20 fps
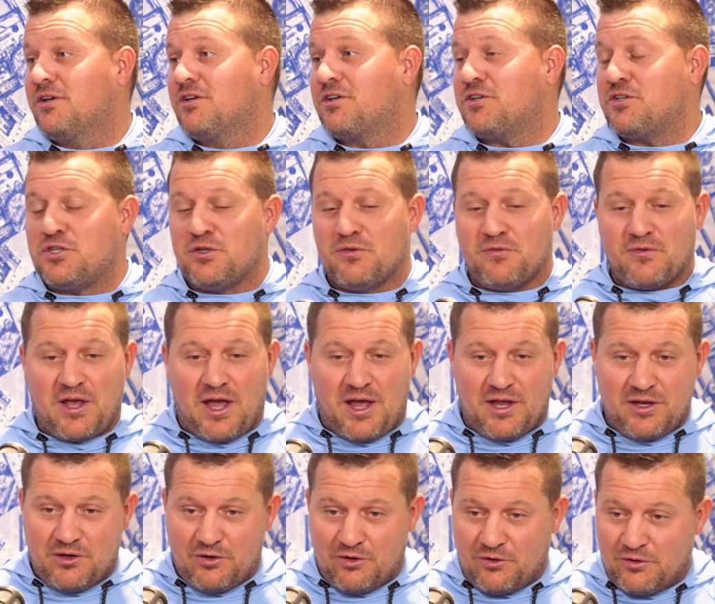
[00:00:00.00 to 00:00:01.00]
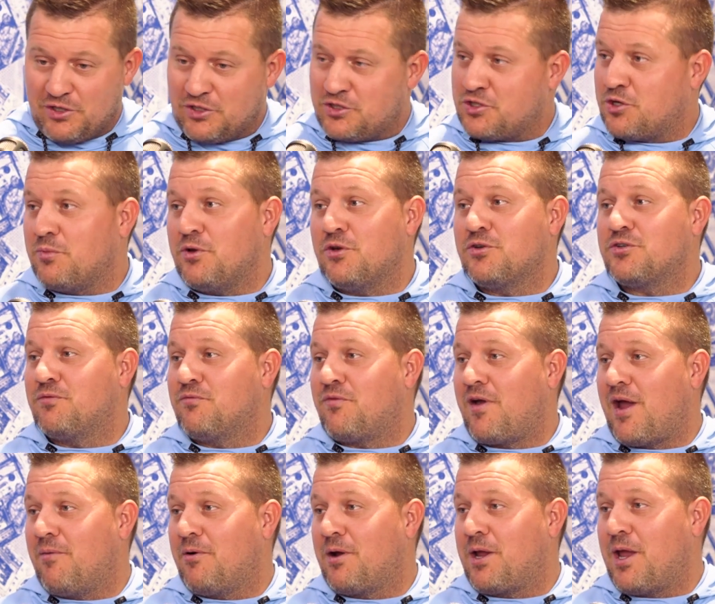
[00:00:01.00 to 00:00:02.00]
Because you've got your distribution
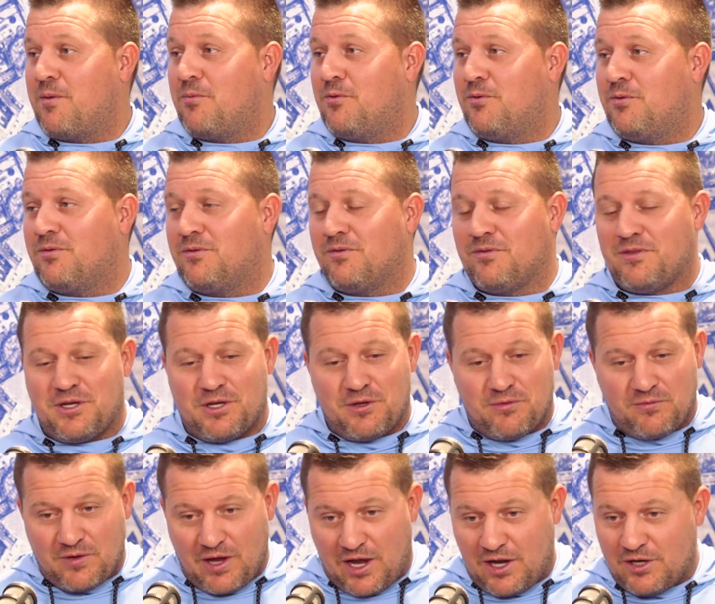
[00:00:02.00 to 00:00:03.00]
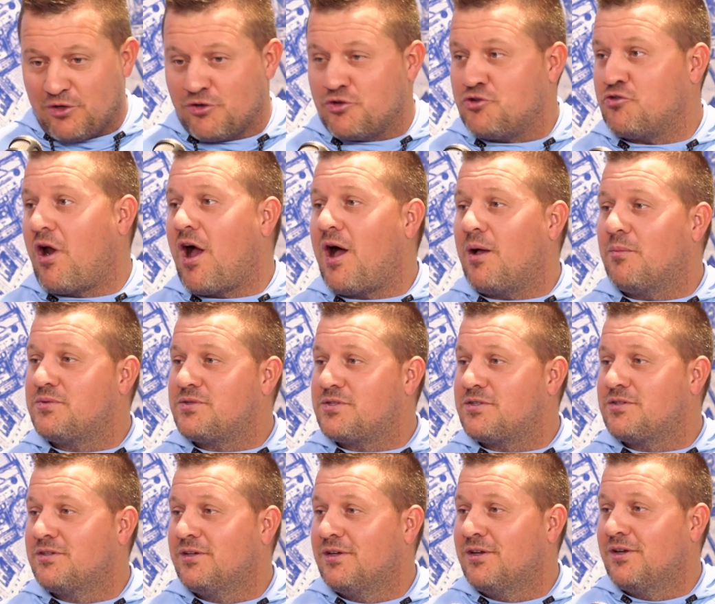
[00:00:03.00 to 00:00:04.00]
fiber cable, then you've got your
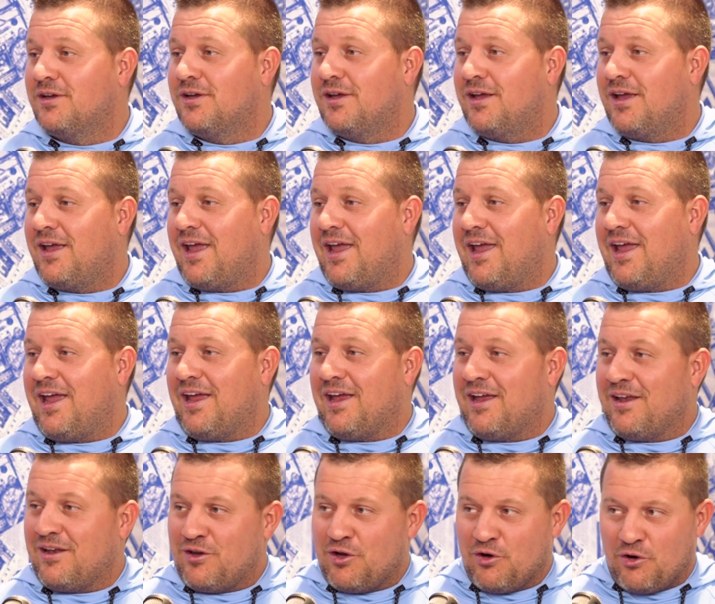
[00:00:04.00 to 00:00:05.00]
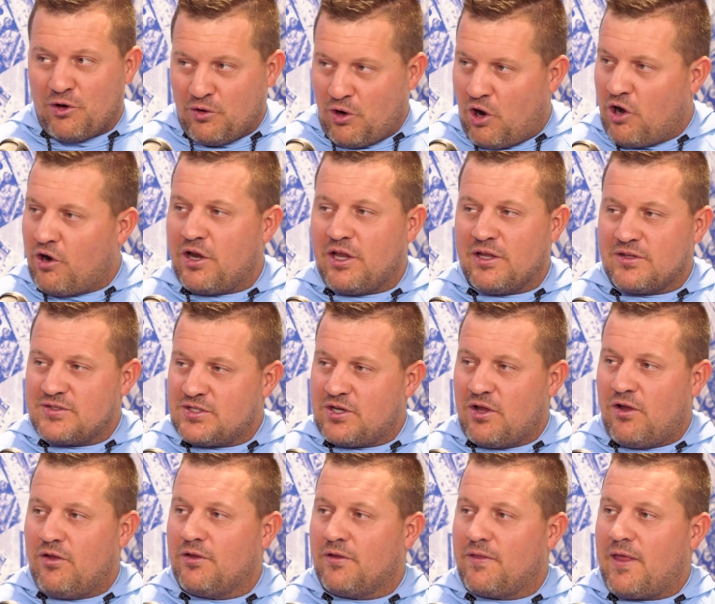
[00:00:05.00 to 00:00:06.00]
drops, and you're already
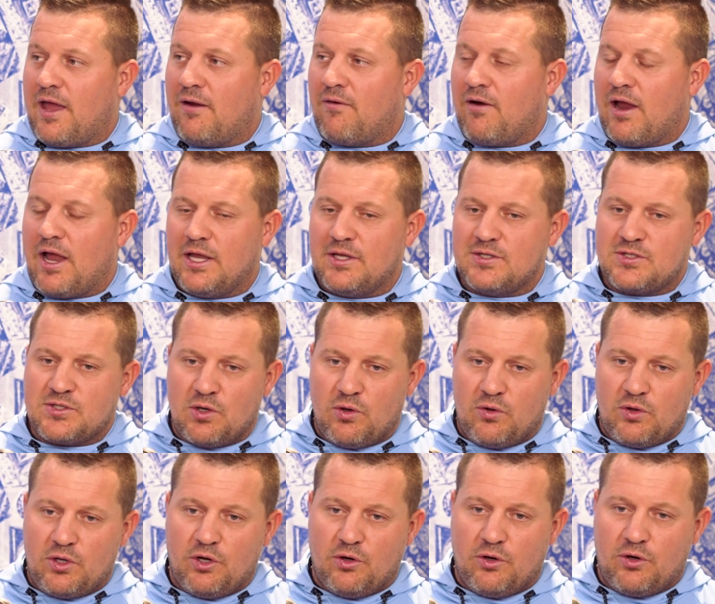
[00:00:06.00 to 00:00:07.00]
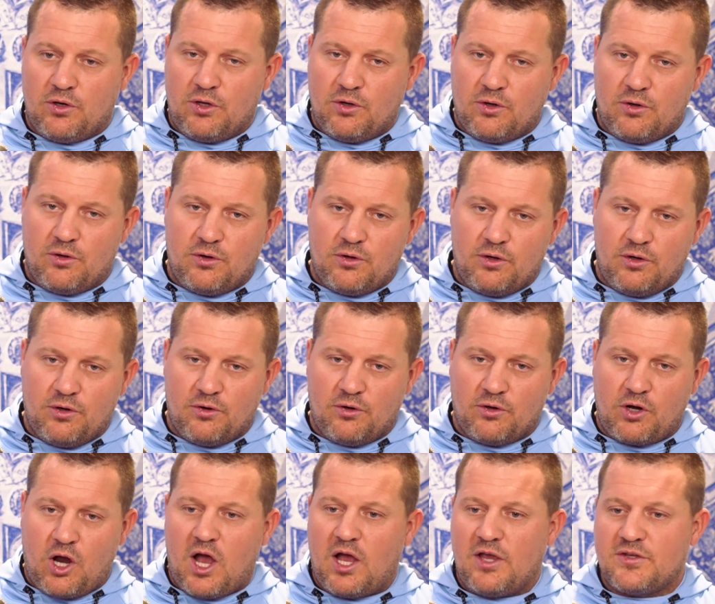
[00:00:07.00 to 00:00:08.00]
installing that, right? So your
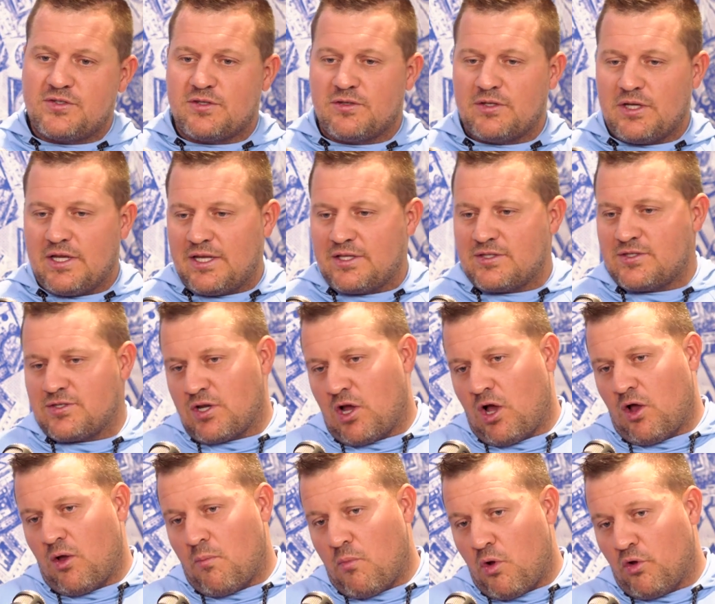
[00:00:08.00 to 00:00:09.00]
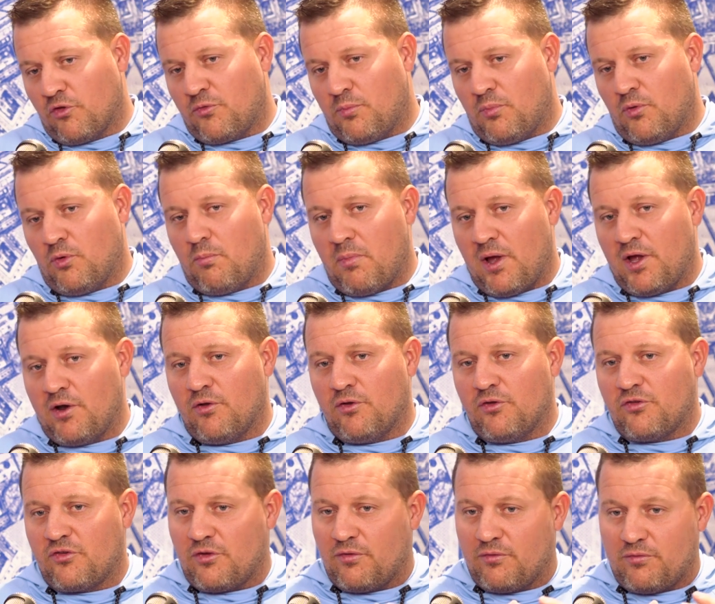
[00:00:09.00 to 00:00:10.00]
cost to install multiple
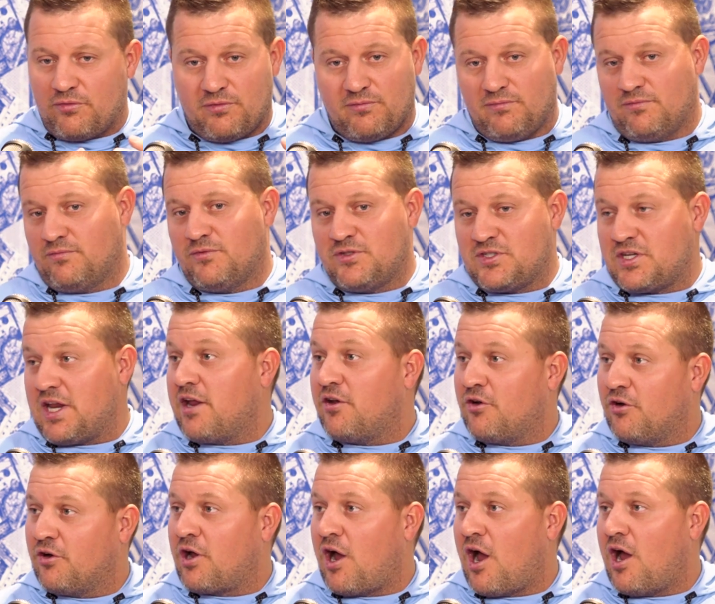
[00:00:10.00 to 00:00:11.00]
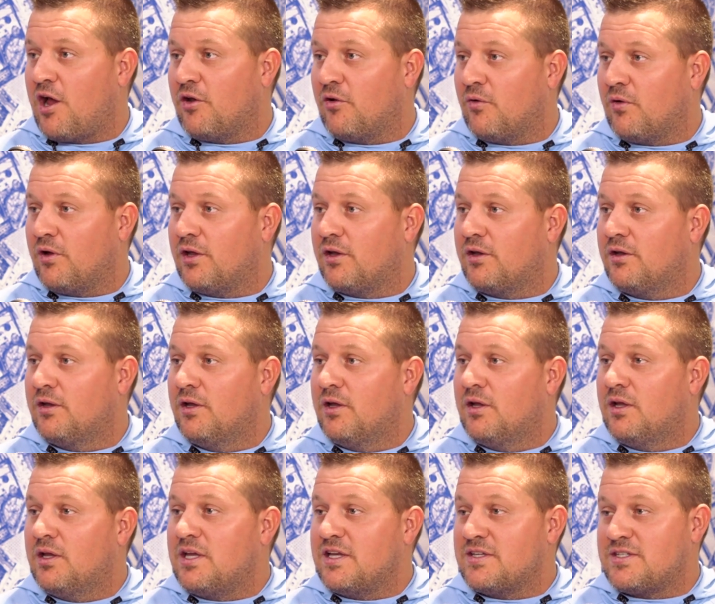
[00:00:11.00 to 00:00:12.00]
bundles of standard conduit
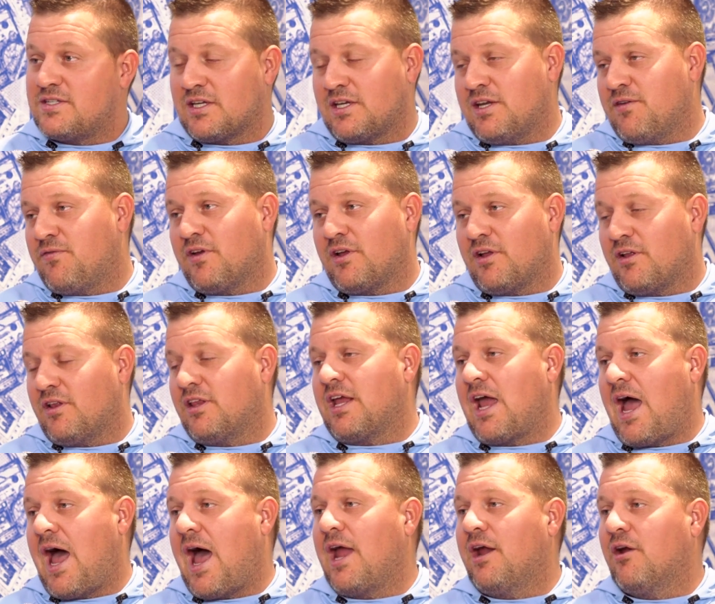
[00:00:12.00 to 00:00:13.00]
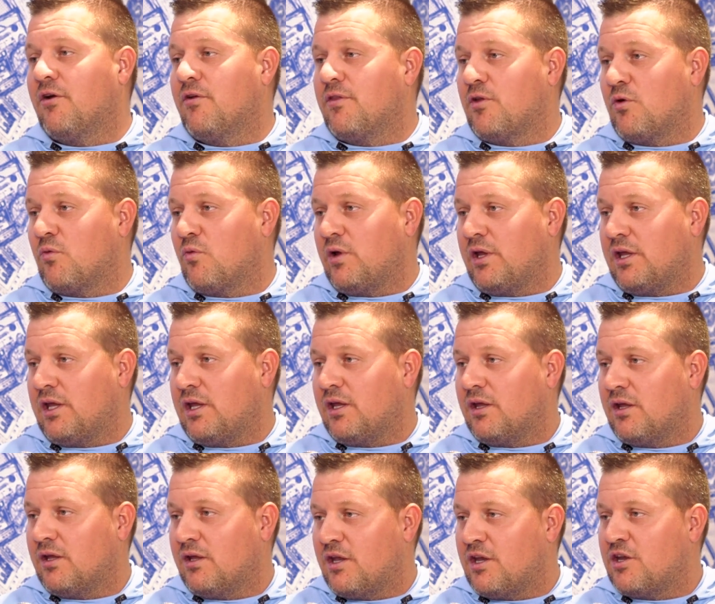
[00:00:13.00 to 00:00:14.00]
is significantly higher than we
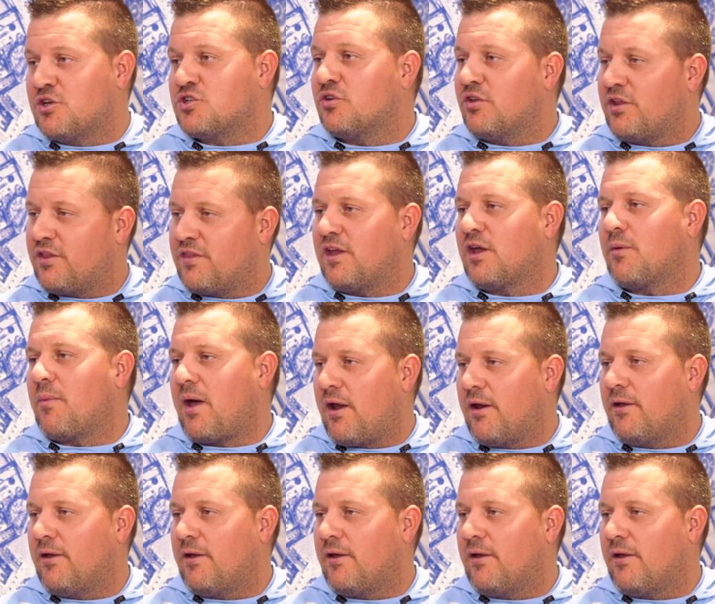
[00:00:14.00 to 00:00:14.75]
initially think about